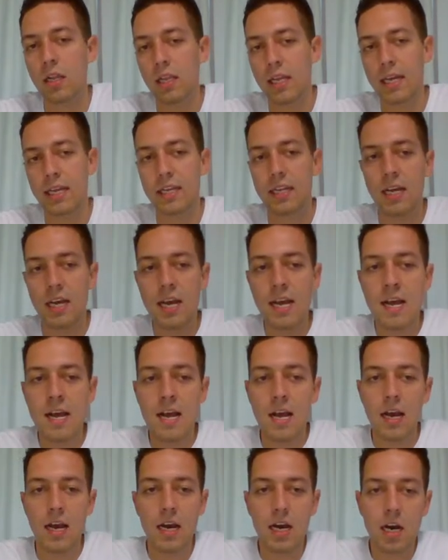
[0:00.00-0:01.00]
And
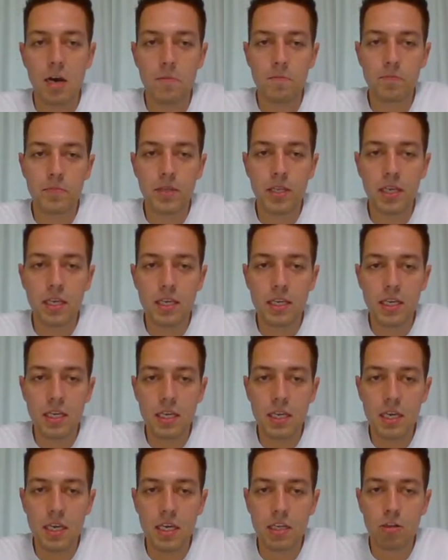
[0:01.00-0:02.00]
um,
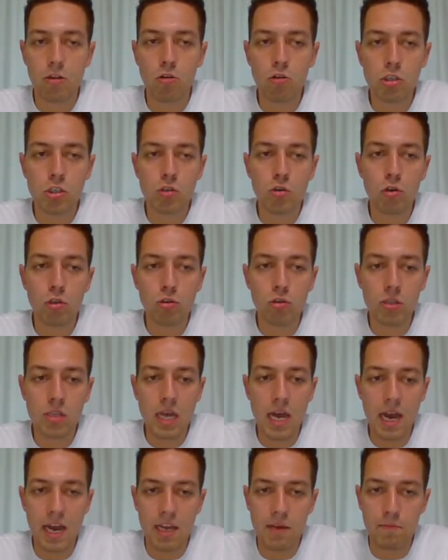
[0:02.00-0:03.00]
it looks good to the
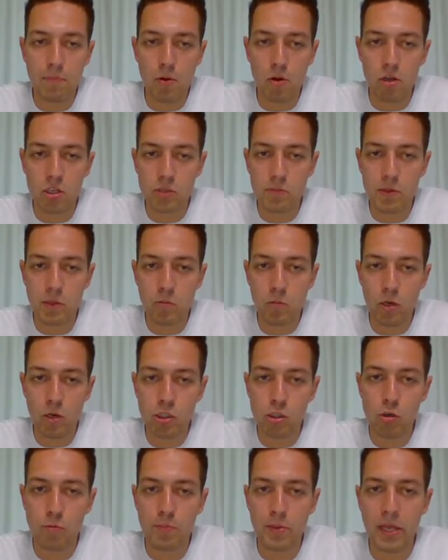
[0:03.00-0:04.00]
eyeballs, but
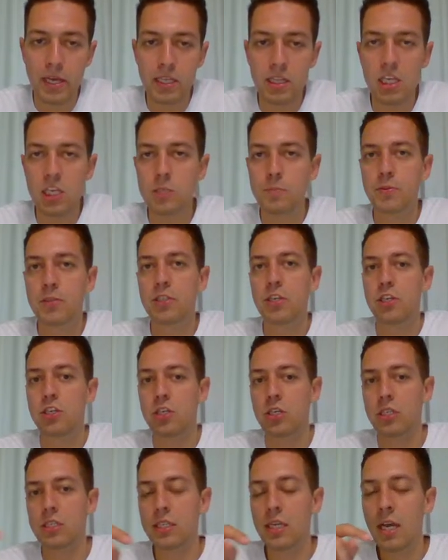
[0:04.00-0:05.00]
once you play these
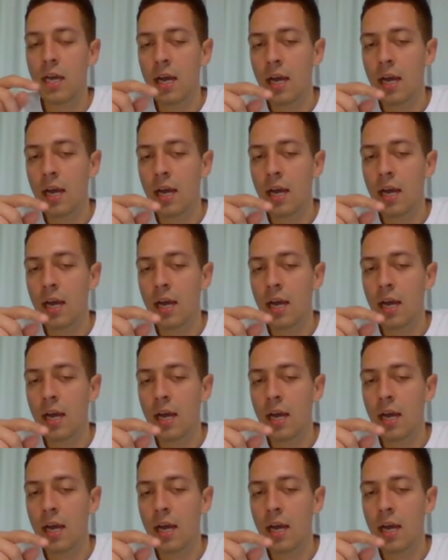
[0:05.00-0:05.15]
positions,